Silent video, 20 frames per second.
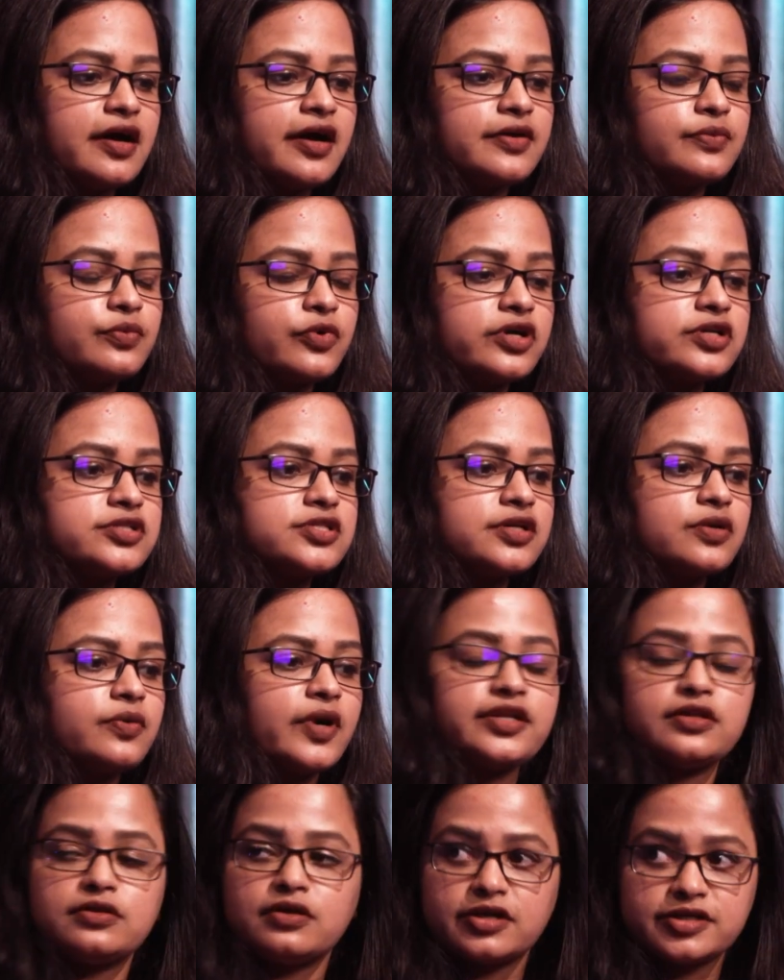I worked
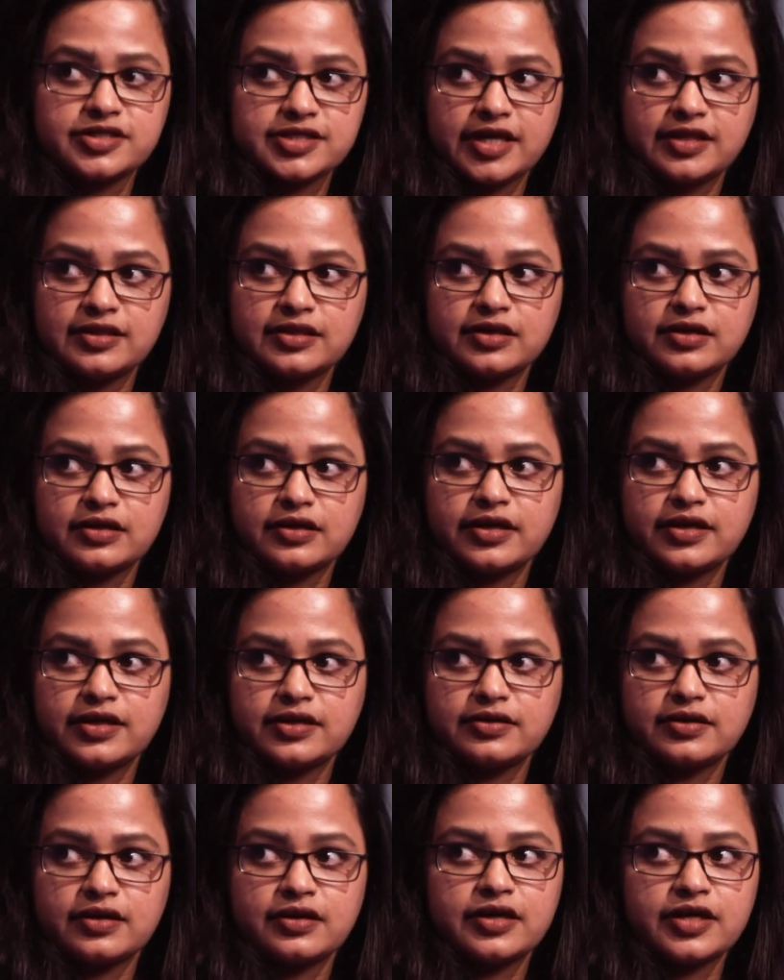quite a lot in the
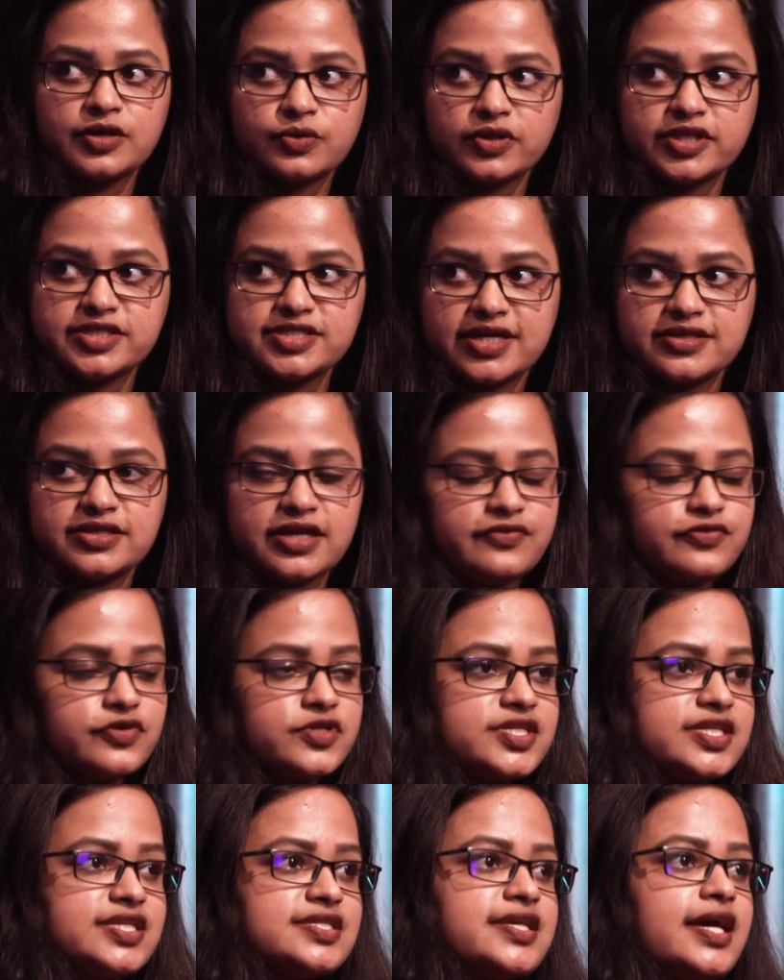equality and
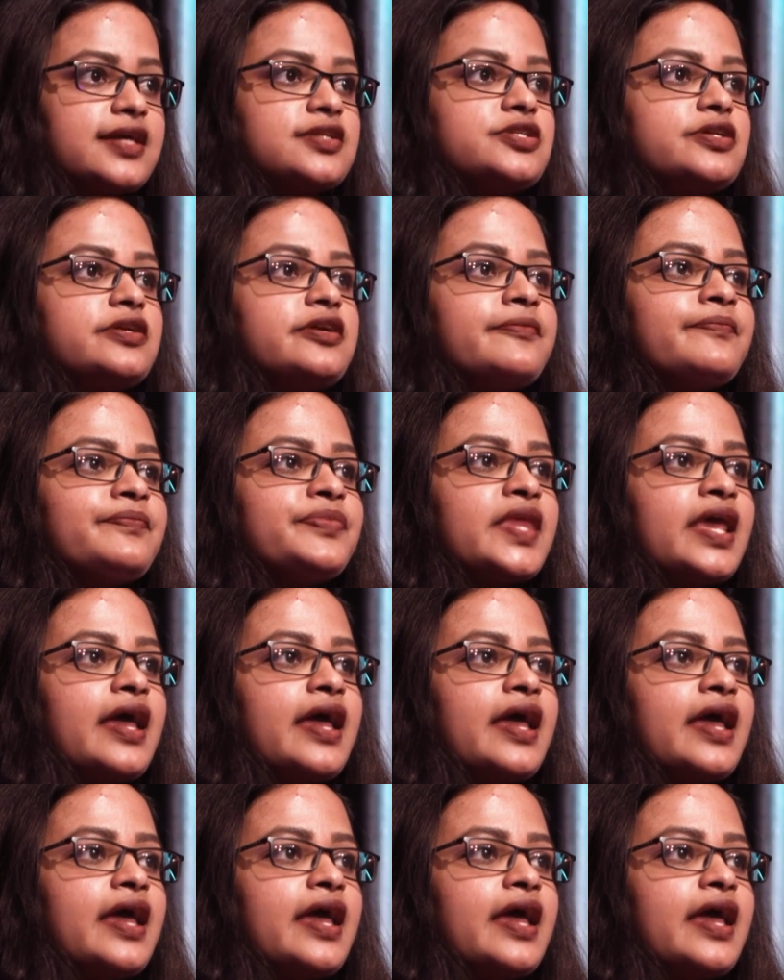diversity sector.